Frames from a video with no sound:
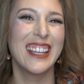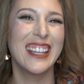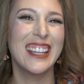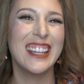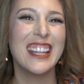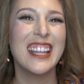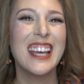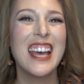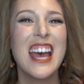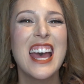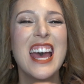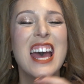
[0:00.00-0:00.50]

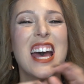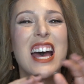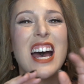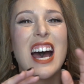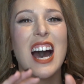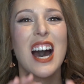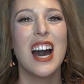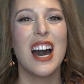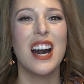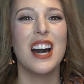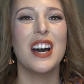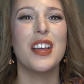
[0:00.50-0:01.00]

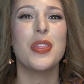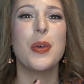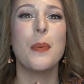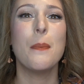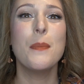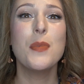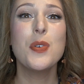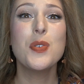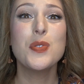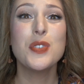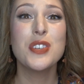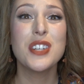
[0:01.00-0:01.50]
the
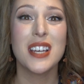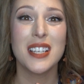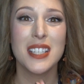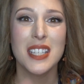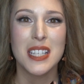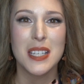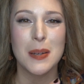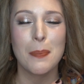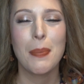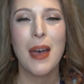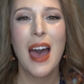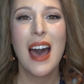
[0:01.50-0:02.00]

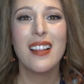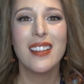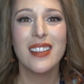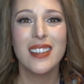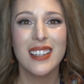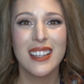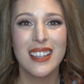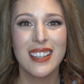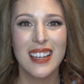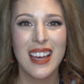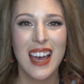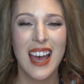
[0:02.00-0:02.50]
Moondust
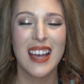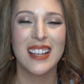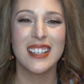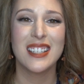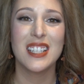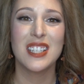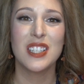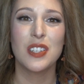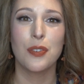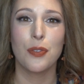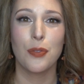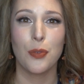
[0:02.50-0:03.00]
palette at
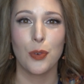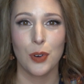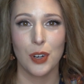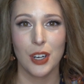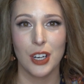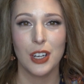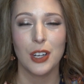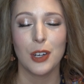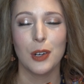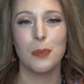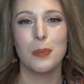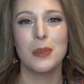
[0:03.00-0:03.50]

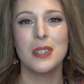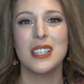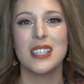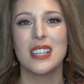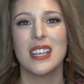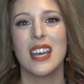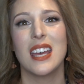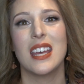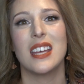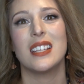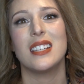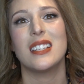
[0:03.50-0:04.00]
Sephora. Urban
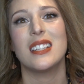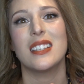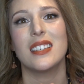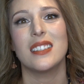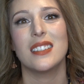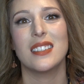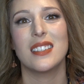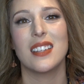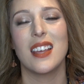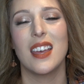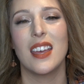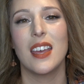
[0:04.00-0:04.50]
Decay
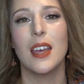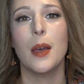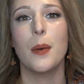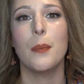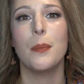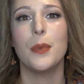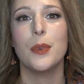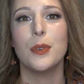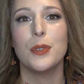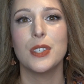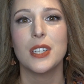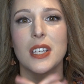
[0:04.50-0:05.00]
does a
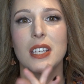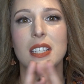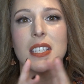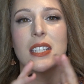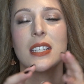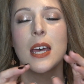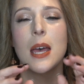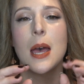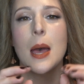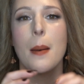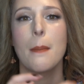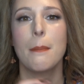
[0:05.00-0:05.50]

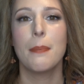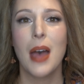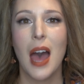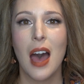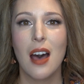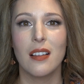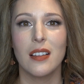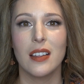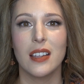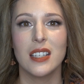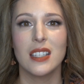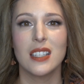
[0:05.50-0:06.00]
Moondust
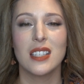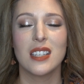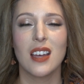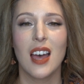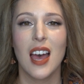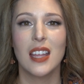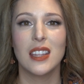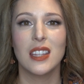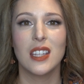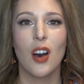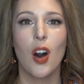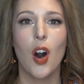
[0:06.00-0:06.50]
palette
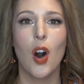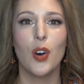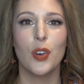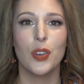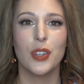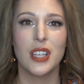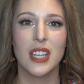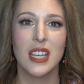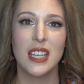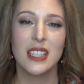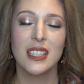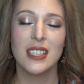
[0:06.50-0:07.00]
at the
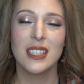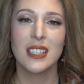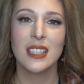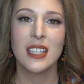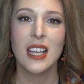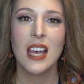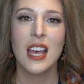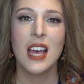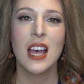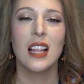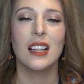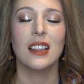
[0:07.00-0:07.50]
holidays.
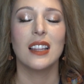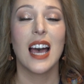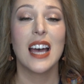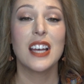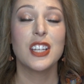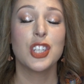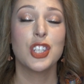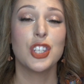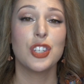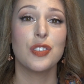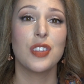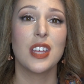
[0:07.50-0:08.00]

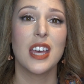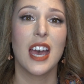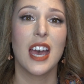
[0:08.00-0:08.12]
Last year they